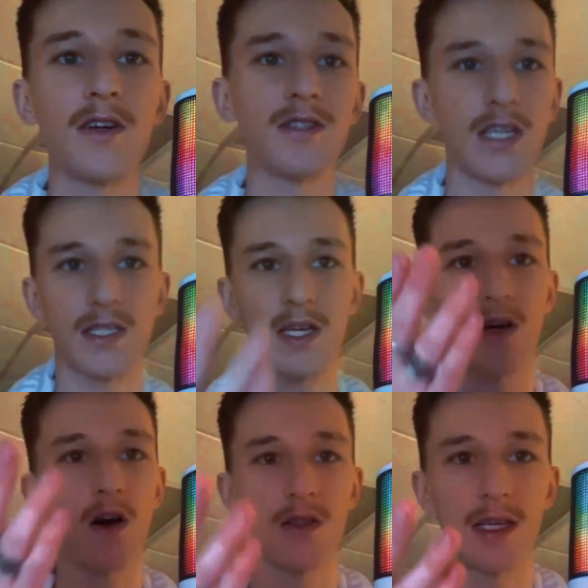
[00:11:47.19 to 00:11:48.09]
just like
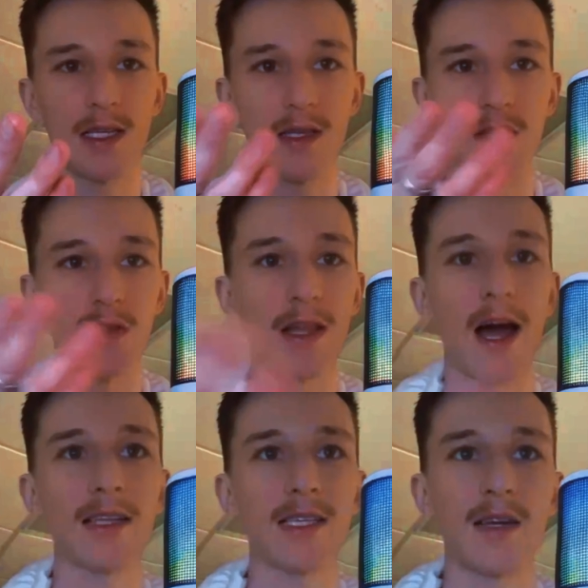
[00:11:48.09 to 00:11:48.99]
all these little
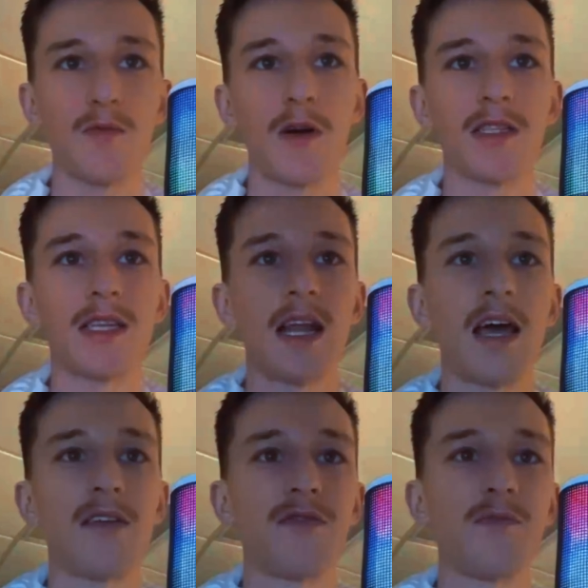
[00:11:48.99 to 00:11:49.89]
locked in ones that
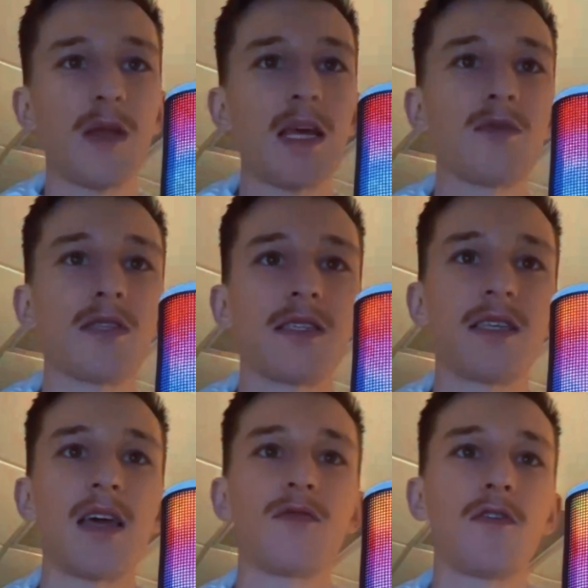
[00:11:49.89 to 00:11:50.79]
I've been able to
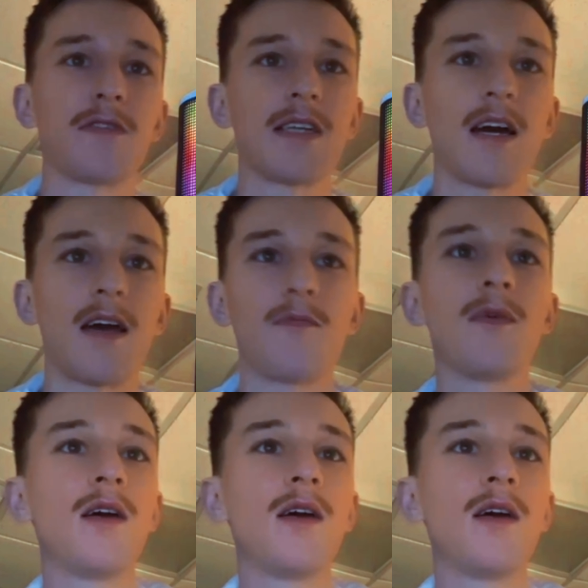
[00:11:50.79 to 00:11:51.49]
save over time